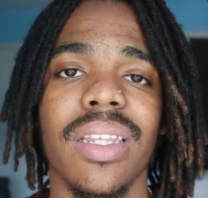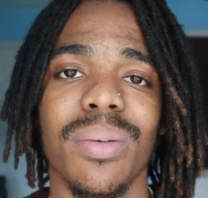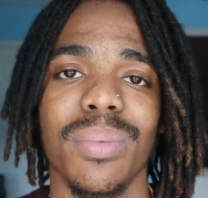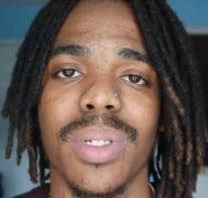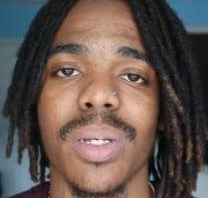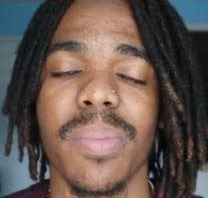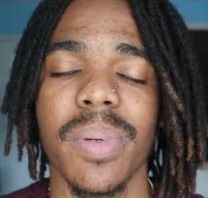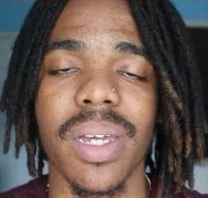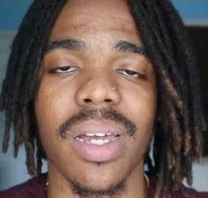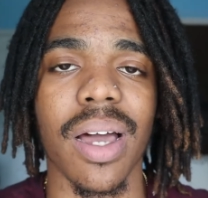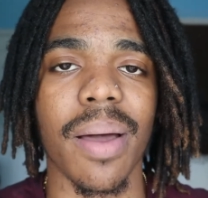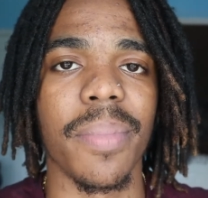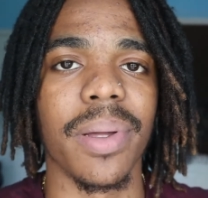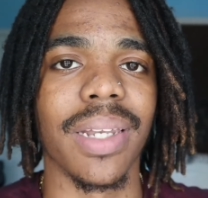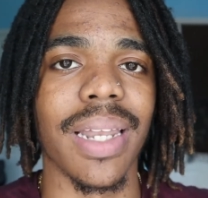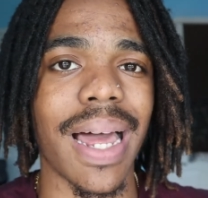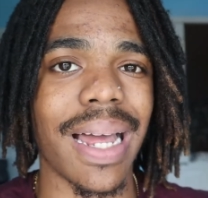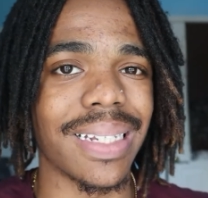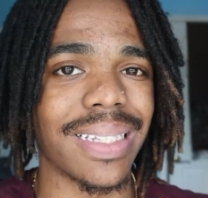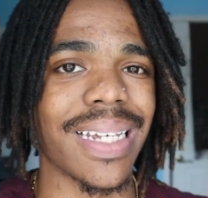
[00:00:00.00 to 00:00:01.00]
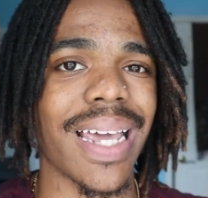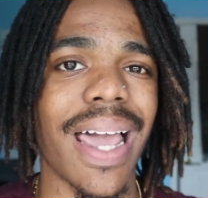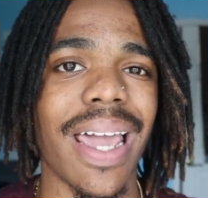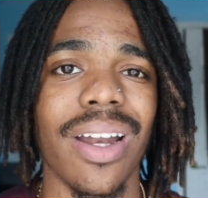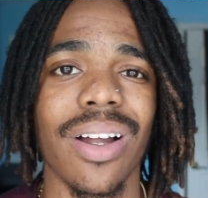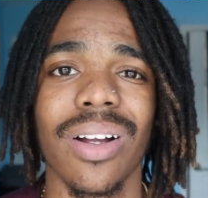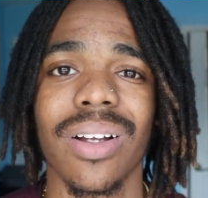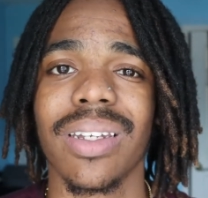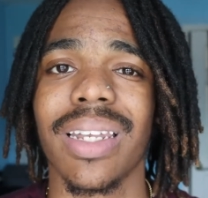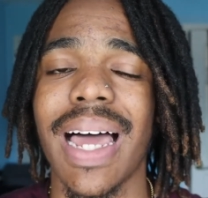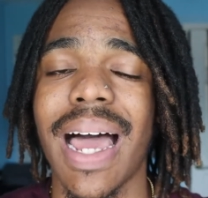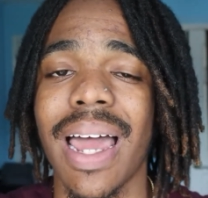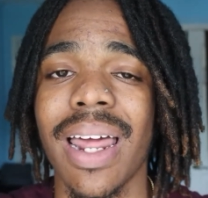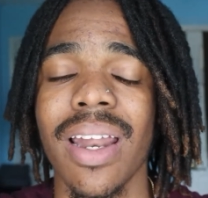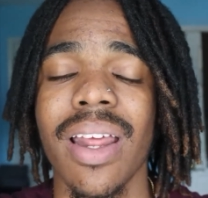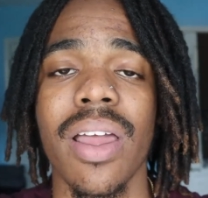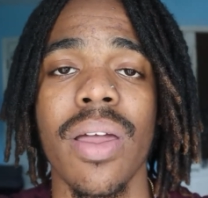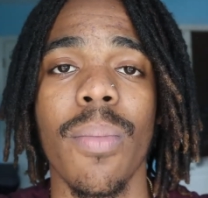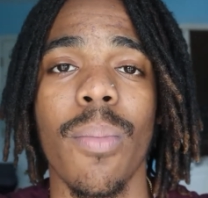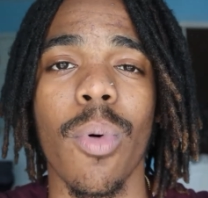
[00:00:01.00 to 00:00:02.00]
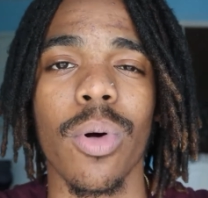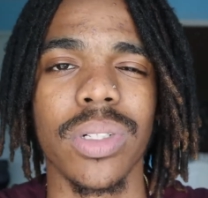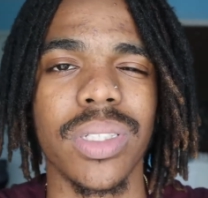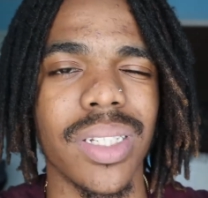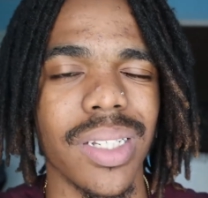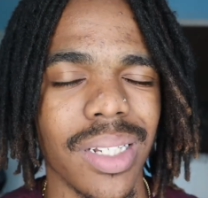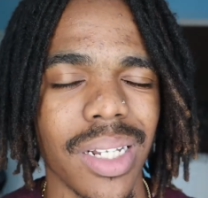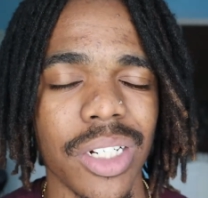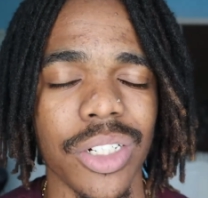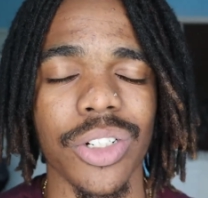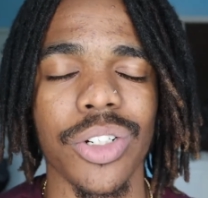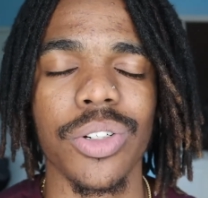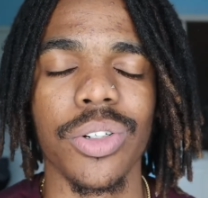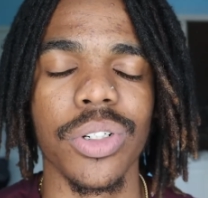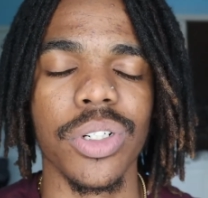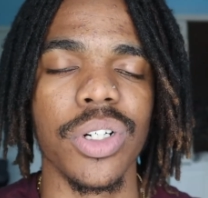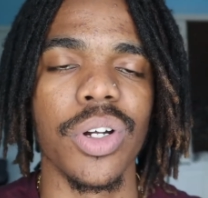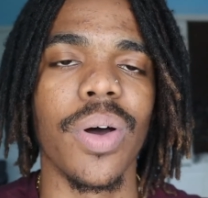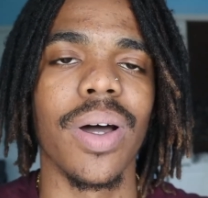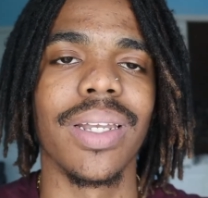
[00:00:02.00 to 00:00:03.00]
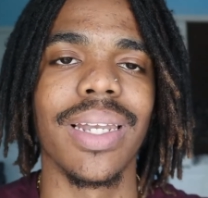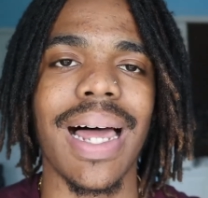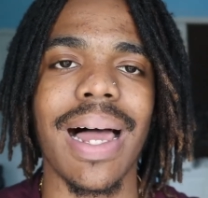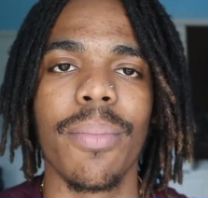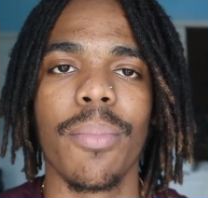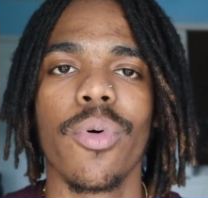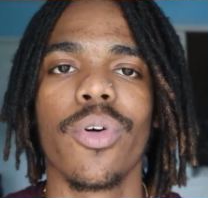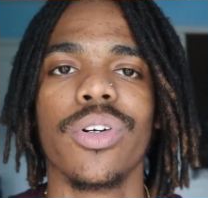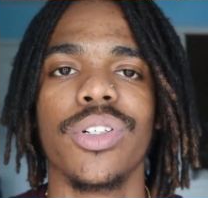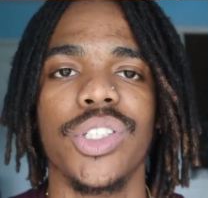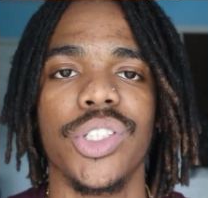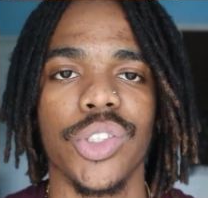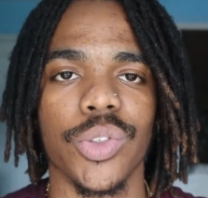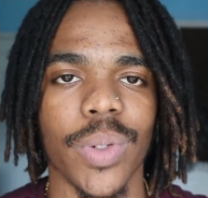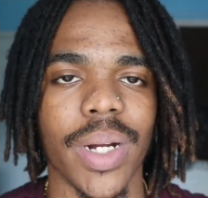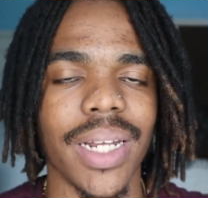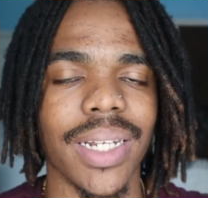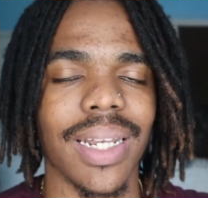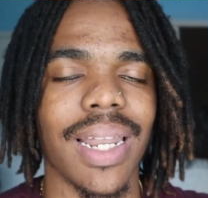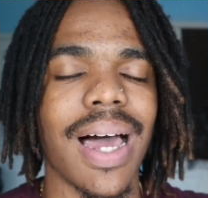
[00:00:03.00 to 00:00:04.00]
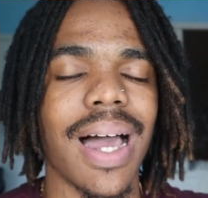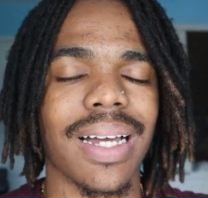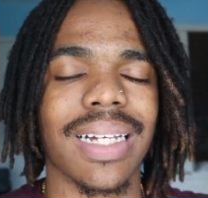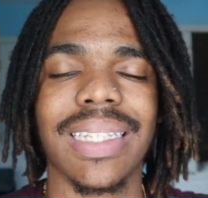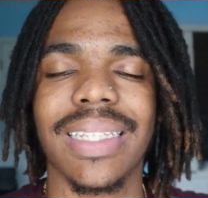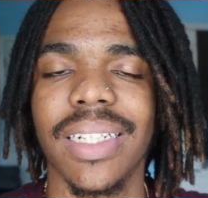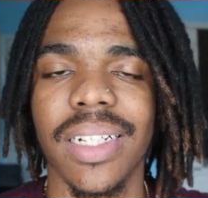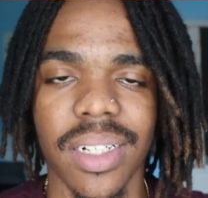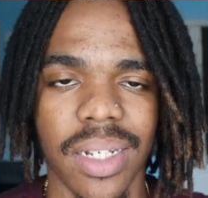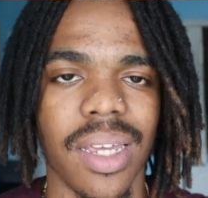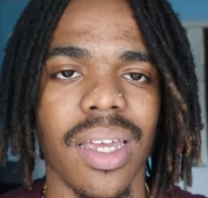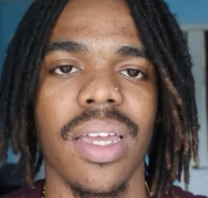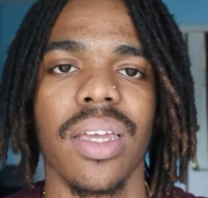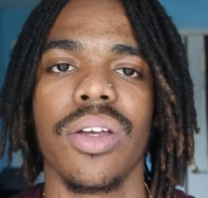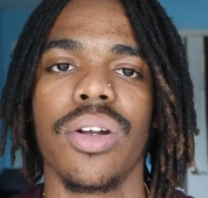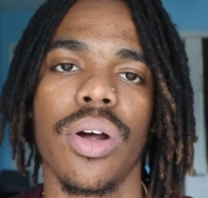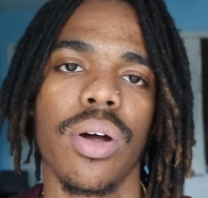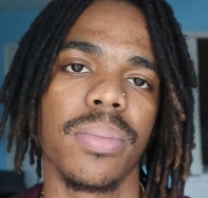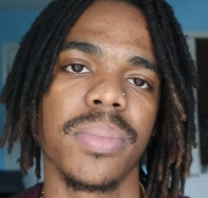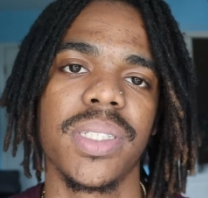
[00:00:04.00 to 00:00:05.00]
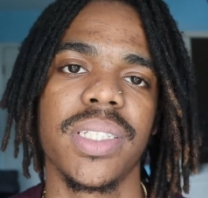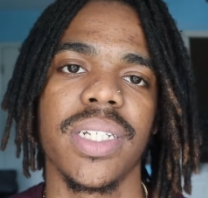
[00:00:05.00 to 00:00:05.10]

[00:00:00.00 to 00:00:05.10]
them to become a lot tighter, a lot more cylindrical, you know, a lot more dreadlock looking, you know what I'm